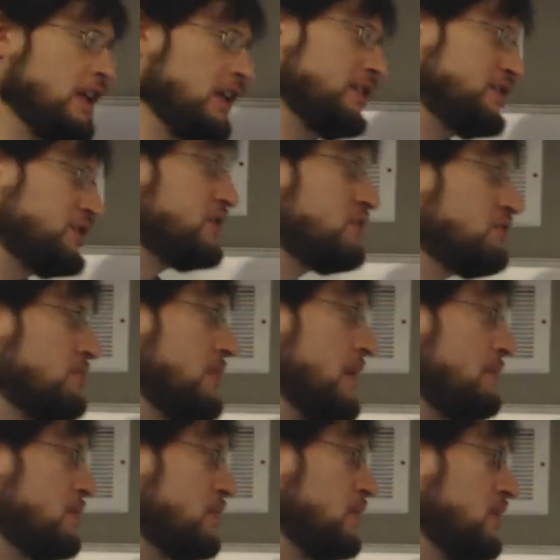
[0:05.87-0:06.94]
Let's just
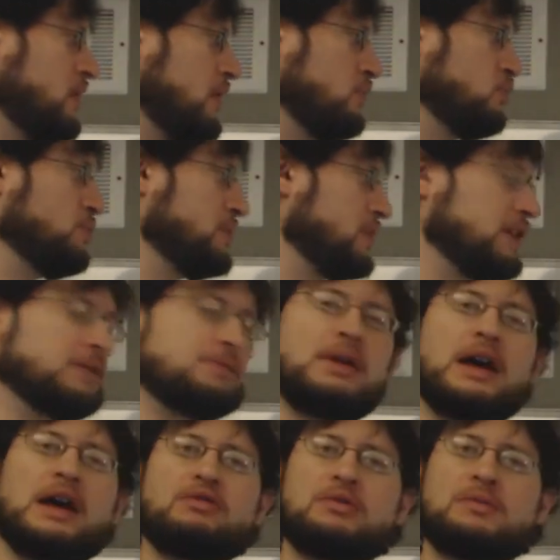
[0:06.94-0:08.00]
remember, we'll begin
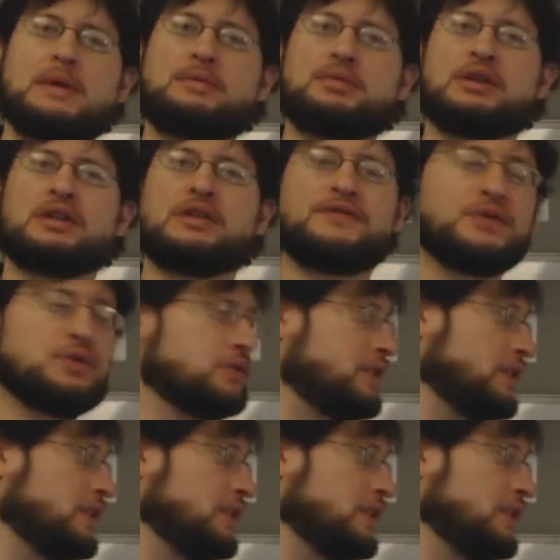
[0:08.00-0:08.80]
by remembering a few